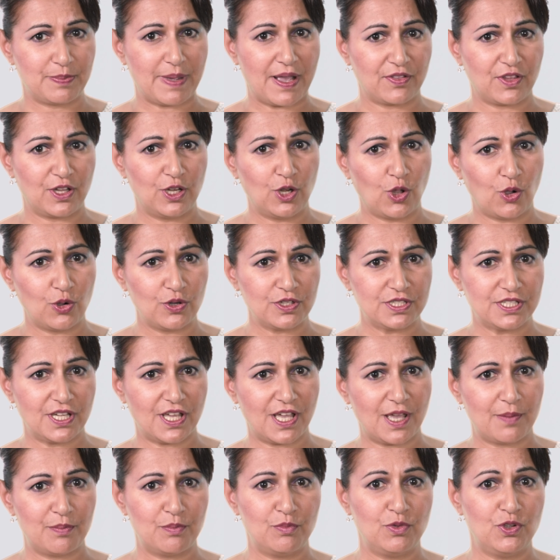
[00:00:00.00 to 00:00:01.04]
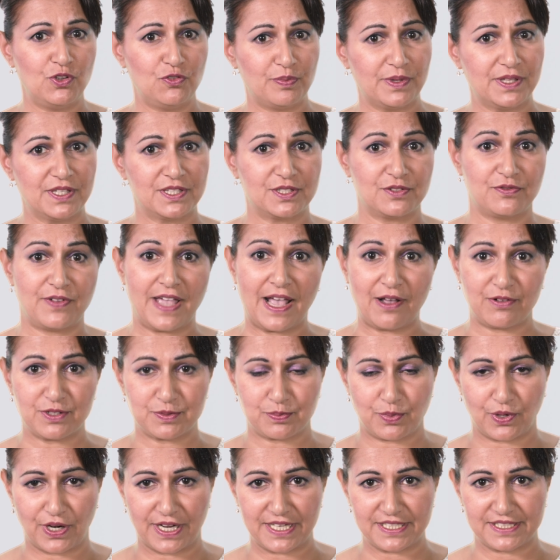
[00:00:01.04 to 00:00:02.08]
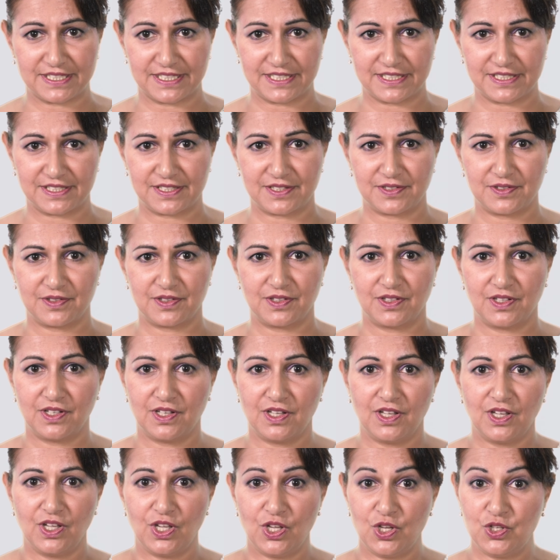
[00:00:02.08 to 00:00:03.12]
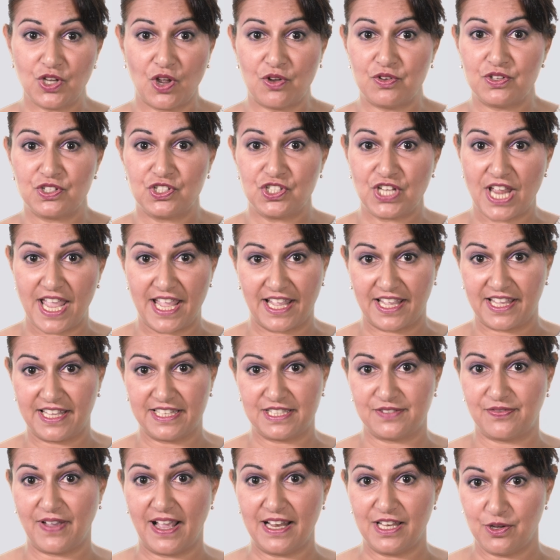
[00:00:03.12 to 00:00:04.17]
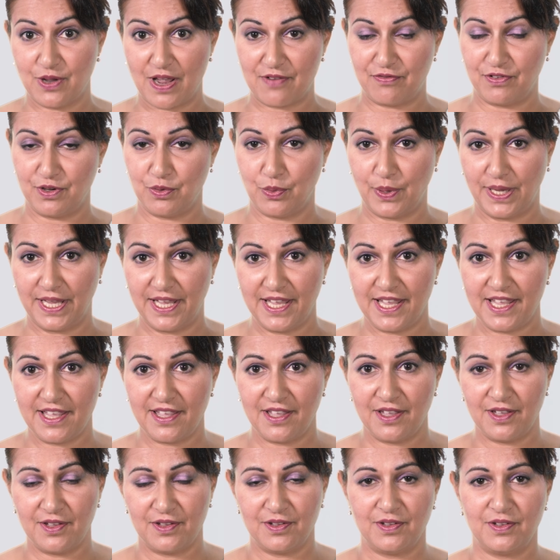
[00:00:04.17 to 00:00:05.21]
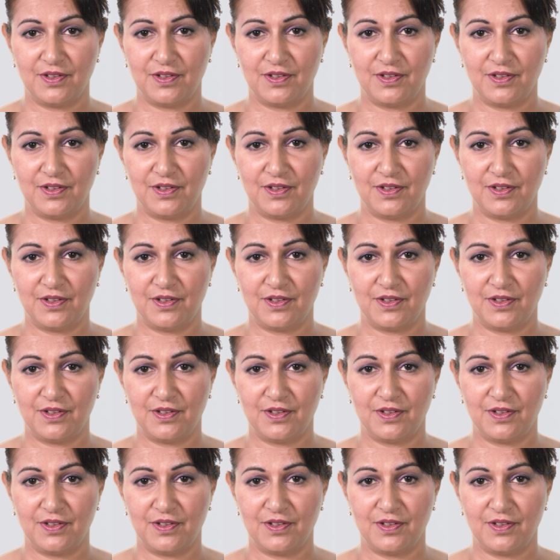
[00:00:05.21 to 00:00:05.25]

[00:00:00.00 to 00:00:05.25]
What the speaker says: about the long-term movements of house prices. You don't check its value every week.